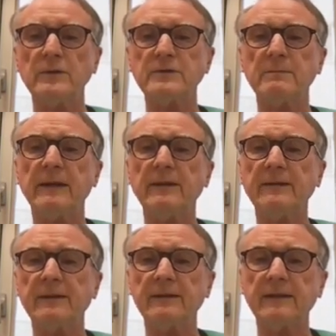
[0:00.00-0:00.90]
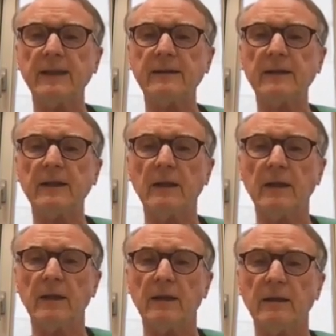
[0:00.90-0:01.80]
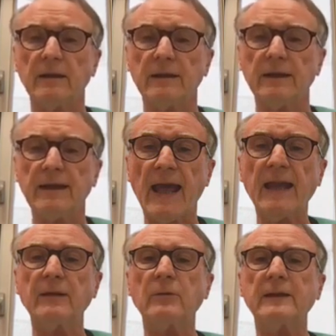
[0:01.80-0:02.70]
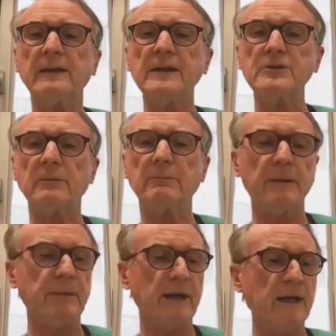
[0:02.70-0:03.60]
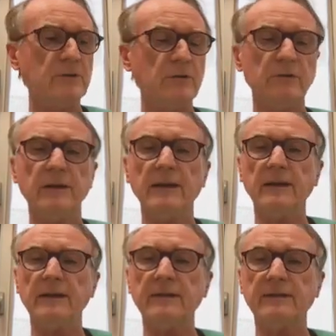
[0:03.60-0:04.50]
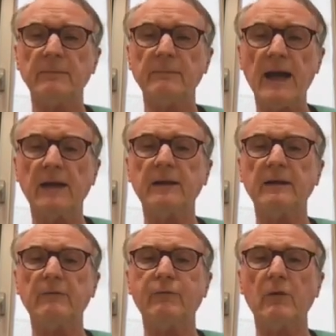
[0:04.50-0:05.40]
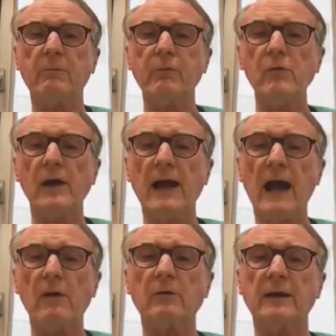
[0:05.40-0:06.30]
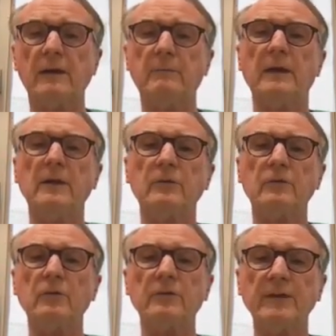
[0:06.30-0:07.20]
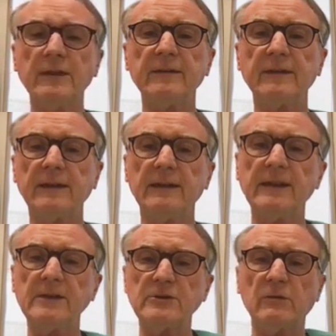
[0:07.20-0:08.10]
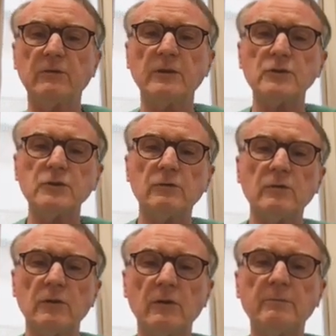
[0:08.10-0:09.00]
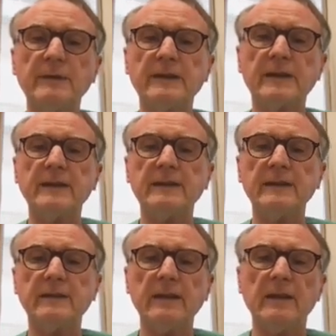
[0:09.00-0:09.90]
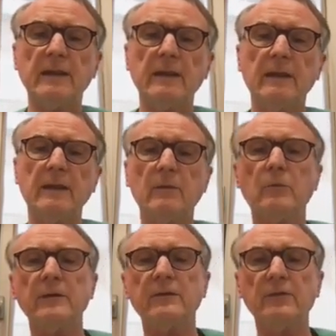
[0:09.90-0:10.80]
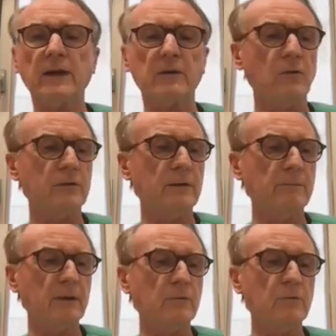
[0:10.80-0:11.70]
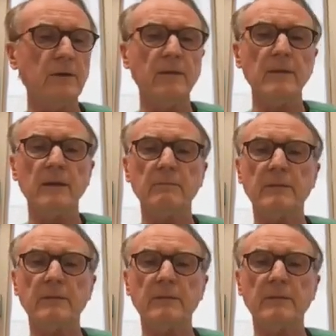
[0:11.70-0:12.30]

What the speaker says: which means that inadequate lesion preparation is a marker for poor outcome. So these lesions should not be treated with drug-coated balloon,